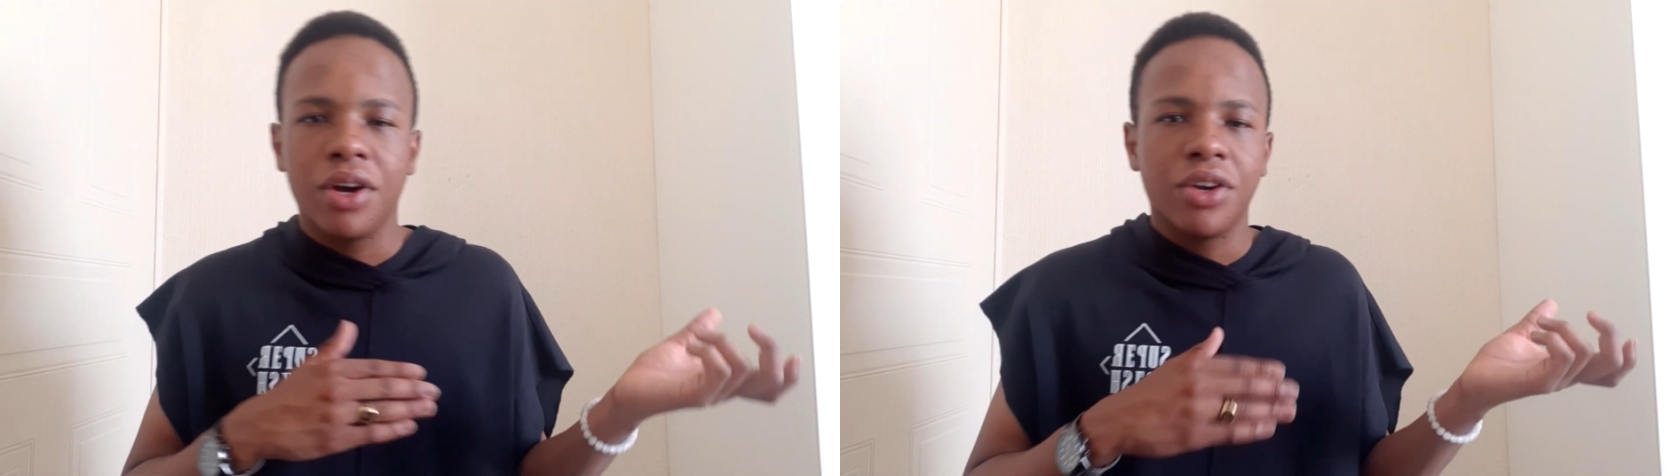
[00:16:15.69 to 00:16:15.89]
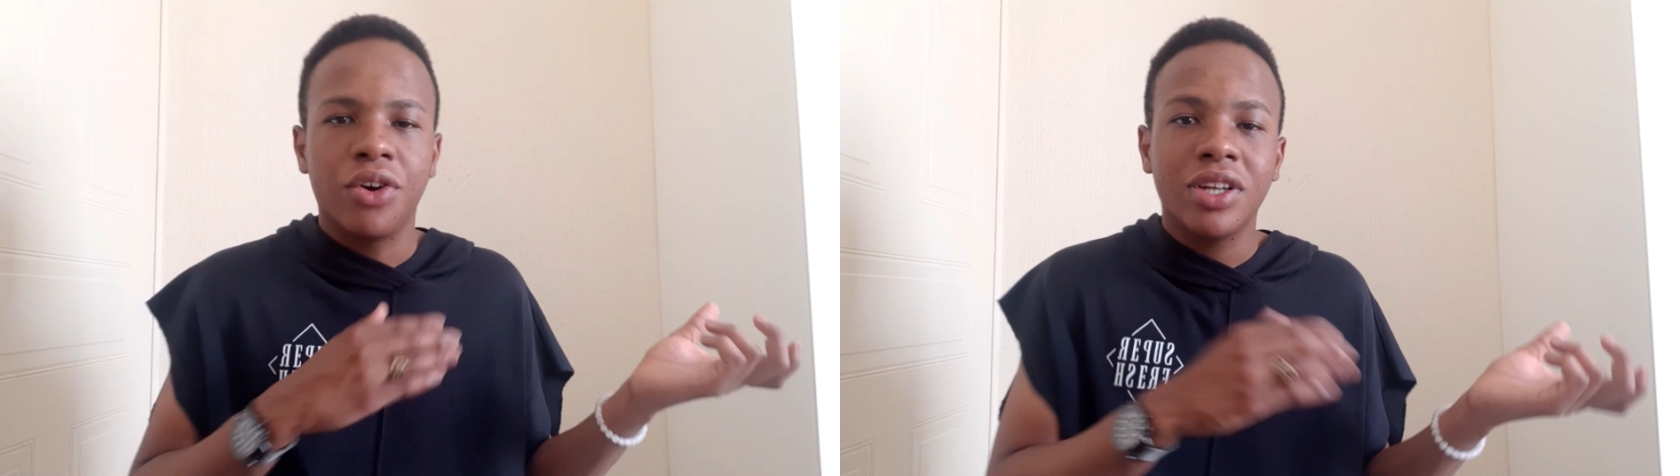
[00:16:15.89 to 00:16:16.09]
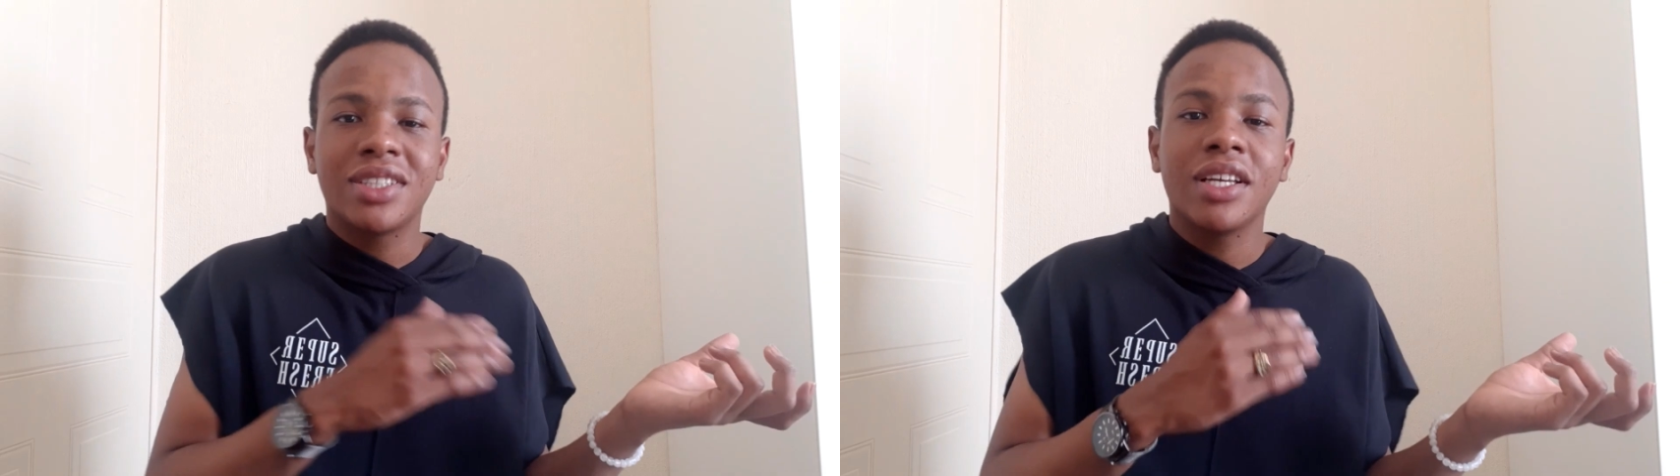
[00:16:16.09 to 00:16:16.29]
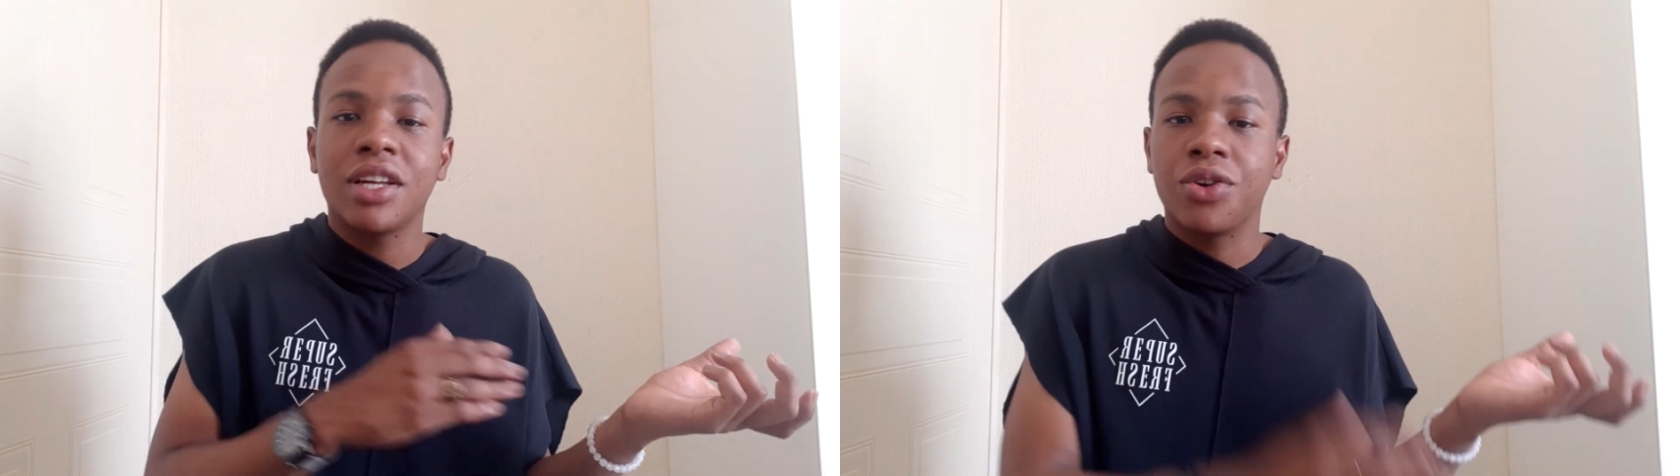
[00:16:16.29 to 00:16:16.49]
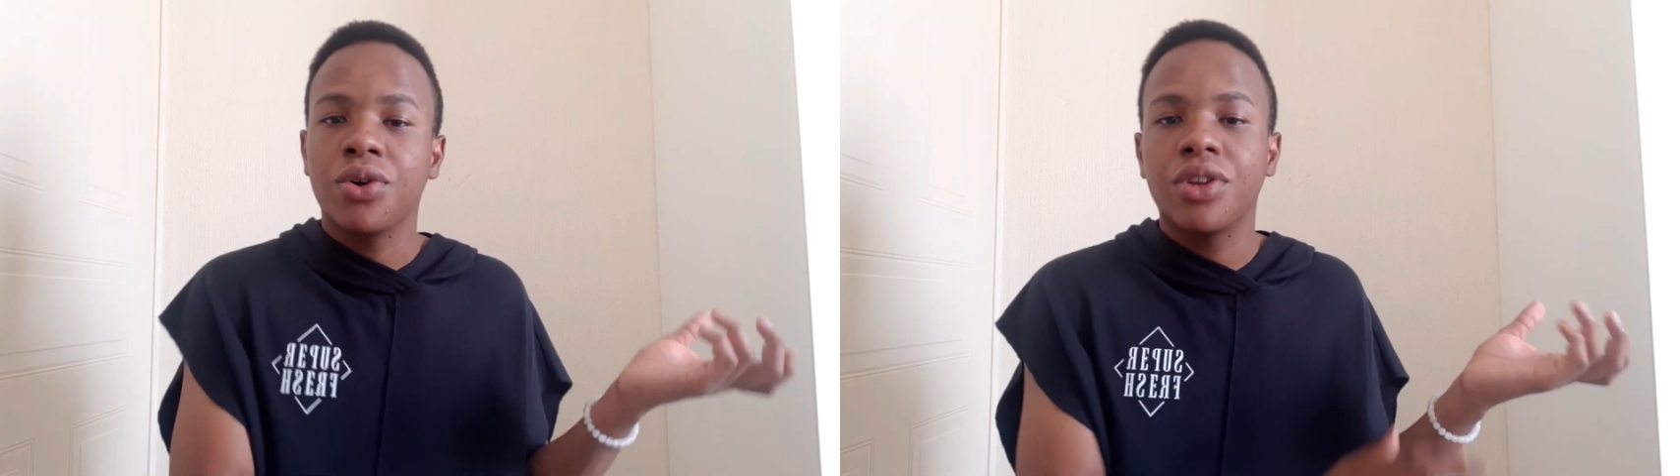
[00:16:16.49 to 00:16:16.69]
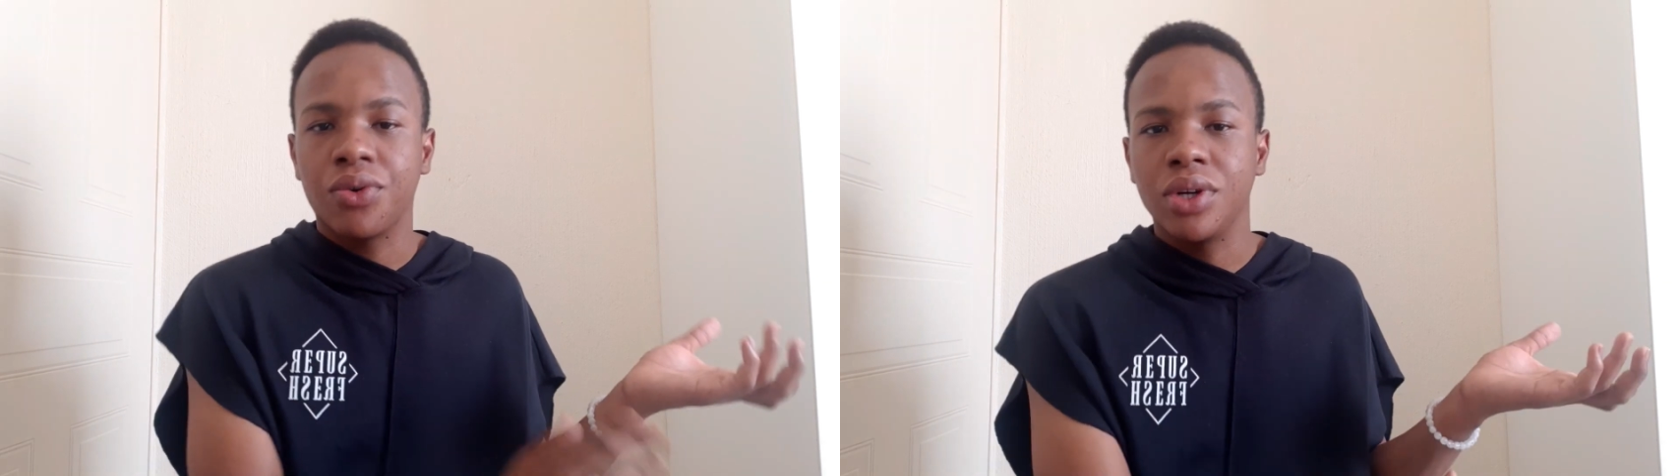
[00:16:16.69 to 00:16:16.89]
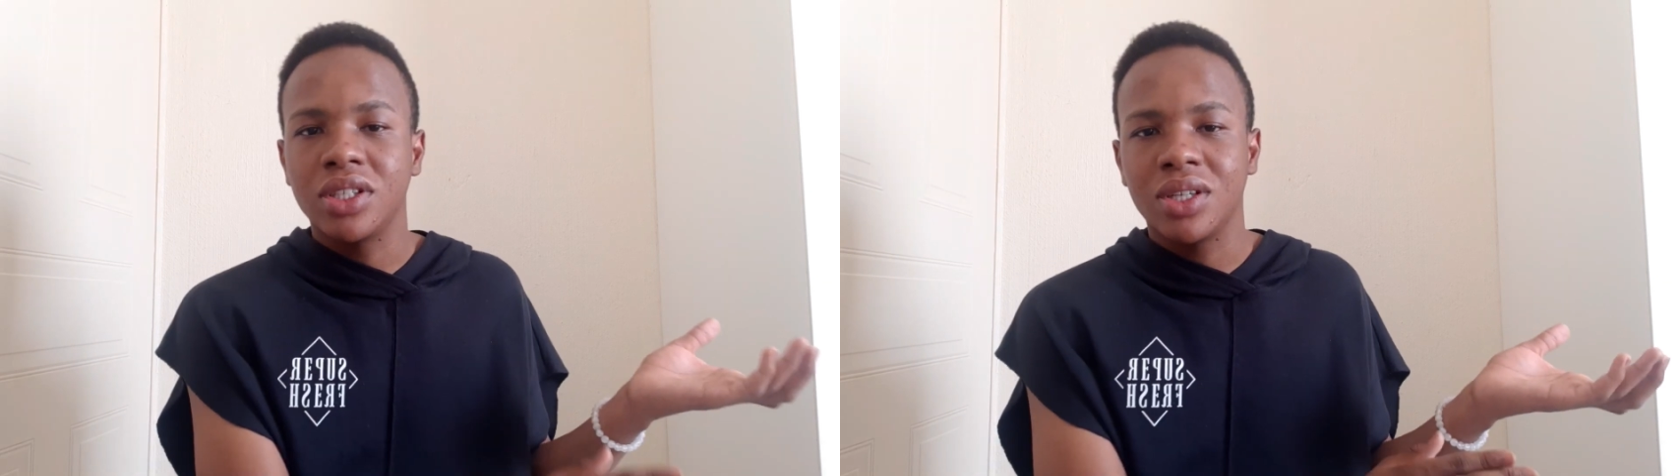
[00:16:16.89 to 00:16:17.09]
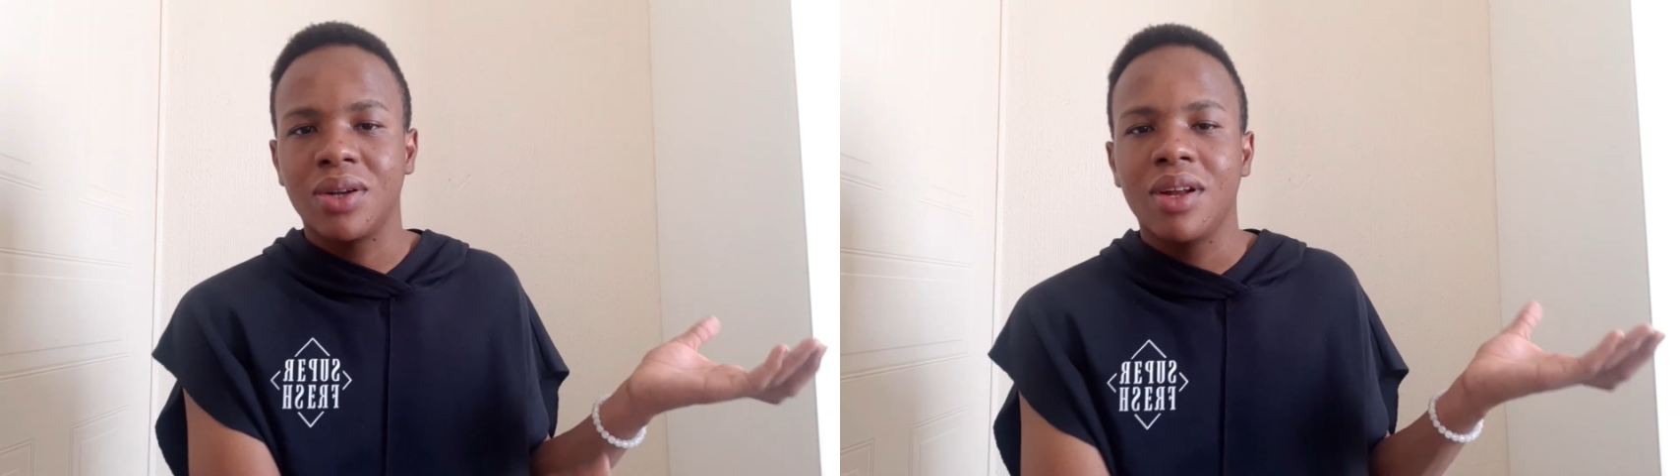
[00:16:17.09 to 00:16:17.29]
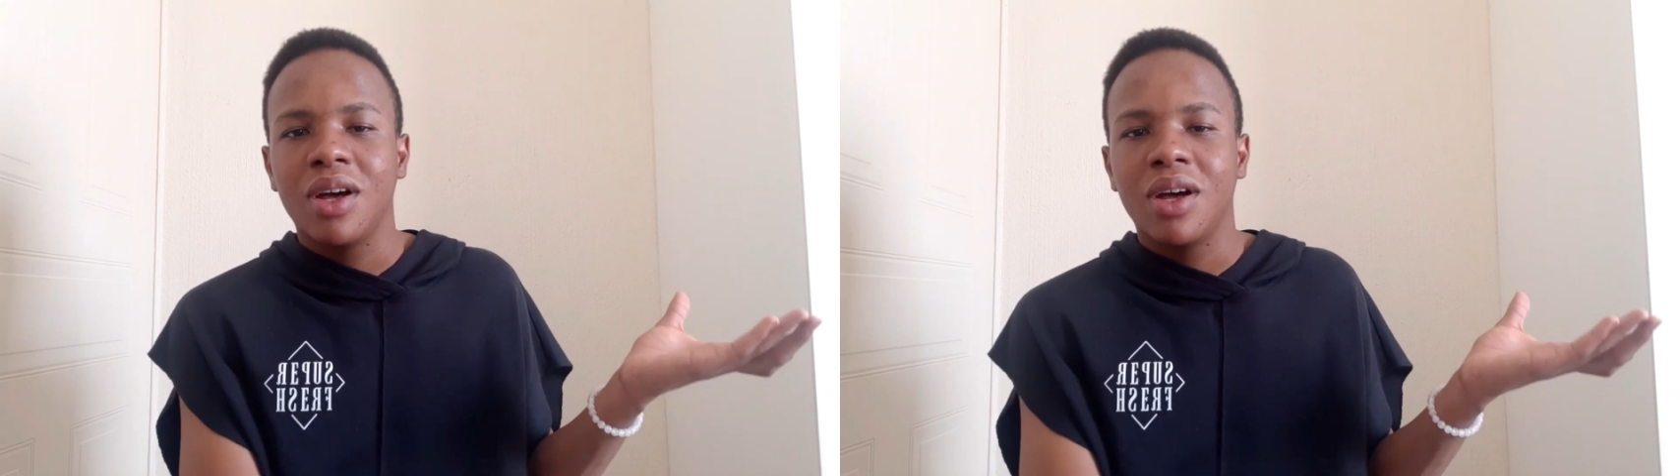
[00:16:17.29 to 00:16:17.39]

You're not saying that you're the reason